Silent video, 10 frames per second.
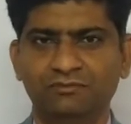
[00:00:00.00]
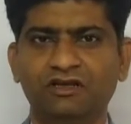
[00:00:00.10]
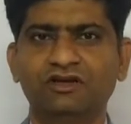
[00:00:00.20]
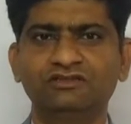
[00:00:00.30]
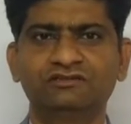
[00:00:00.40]

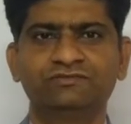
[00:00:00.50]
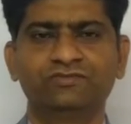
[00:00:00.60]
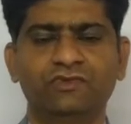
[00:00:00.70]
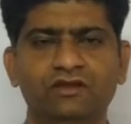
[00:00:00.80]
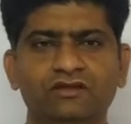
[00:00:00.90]
because
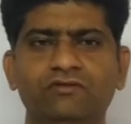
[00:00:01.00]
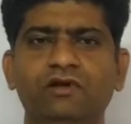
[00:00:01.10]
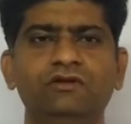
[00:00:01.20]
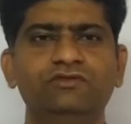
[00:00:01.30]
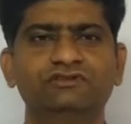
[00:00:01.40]
the
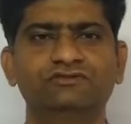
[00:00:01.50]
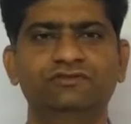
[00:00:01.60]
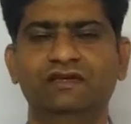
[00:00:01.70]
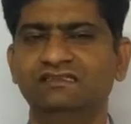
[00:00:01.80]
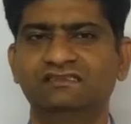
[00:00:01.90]
world was
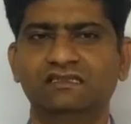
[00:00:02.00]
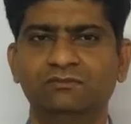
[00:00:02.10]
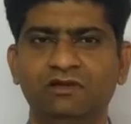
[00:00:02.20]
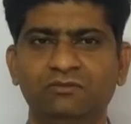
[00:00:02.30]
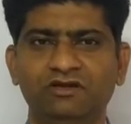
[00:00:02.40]
very
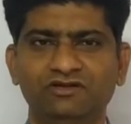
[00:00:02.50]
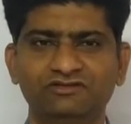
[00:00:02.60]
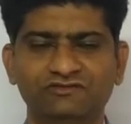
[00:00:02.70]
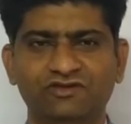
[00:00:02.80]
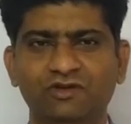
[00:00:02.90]
stable
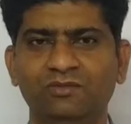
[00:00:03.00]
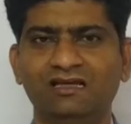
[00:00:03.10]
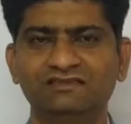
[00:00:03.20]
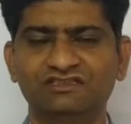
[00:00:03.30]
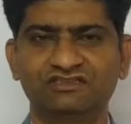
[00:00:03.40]
because of
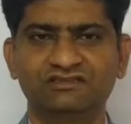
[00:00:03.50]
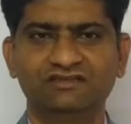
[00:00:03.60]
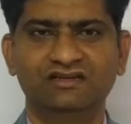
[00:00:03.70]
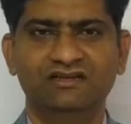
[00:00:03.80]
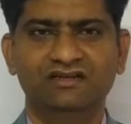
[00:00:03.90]
globalization,